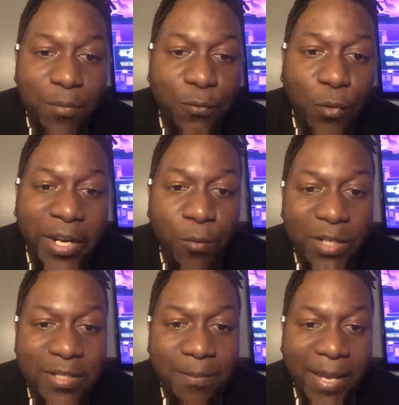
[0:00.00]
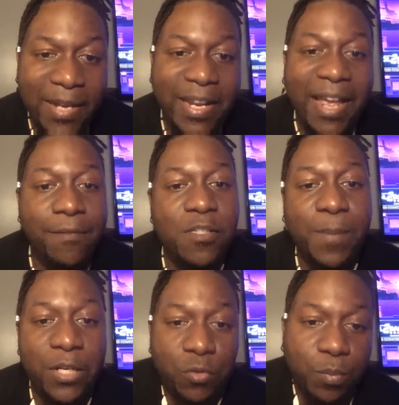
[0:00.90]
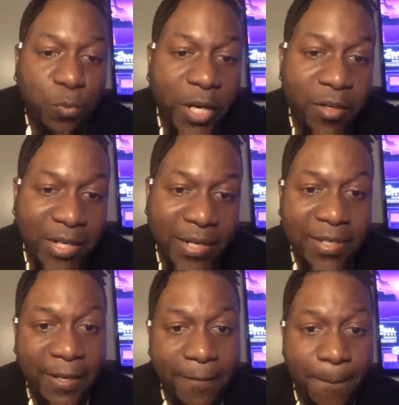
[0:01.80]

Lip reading: Before they went to bed, they have a special prayer they did.